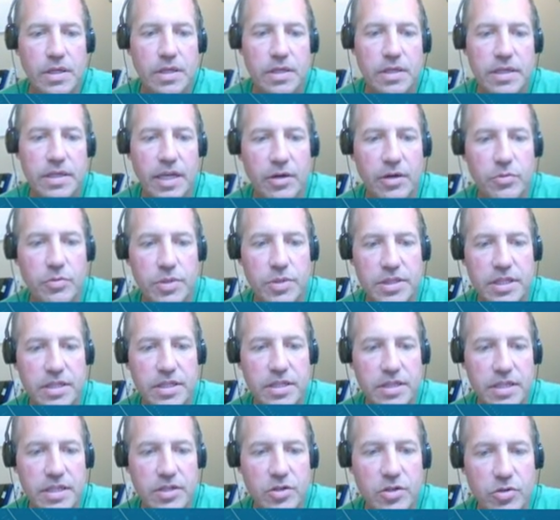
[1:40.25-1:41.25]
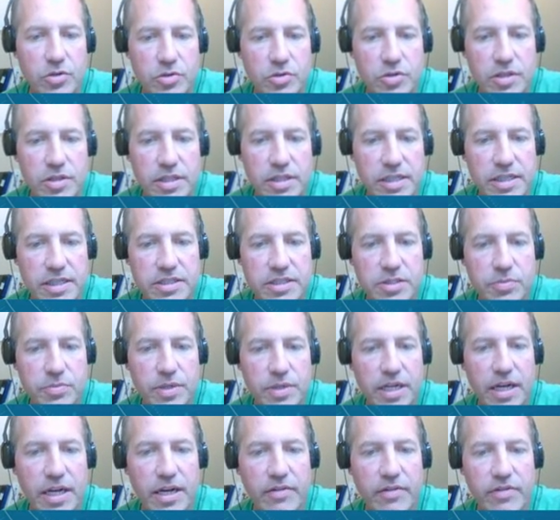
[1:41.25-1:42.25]
Now within the nucleus we
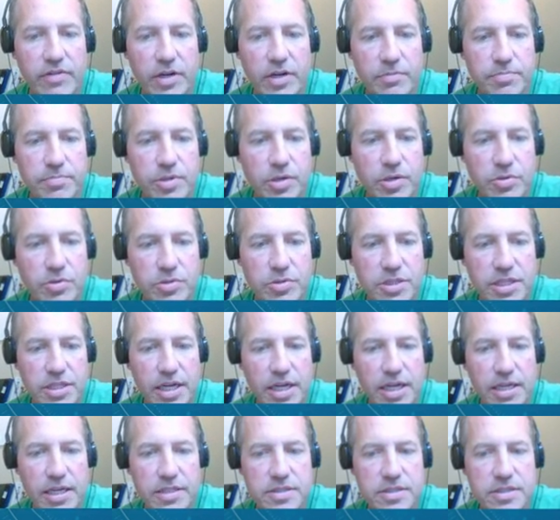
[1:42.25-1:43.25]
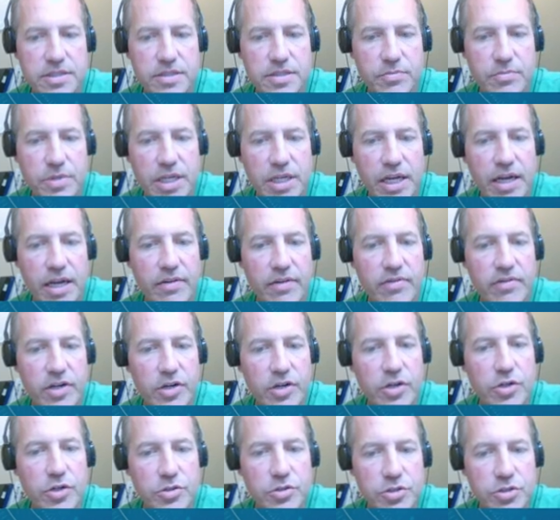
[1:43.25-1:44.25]
have our protons and we have our
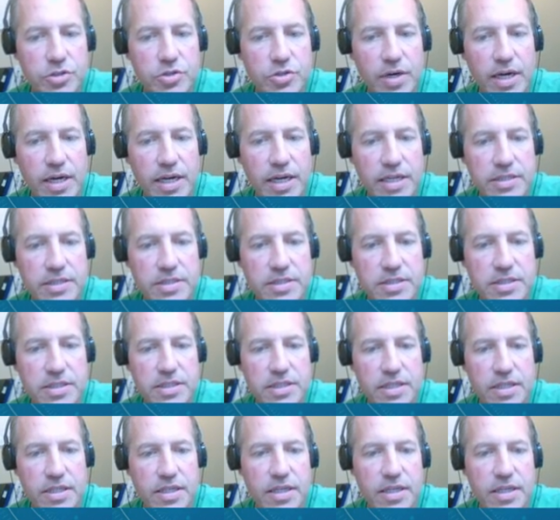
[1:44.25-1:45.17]
neutrons,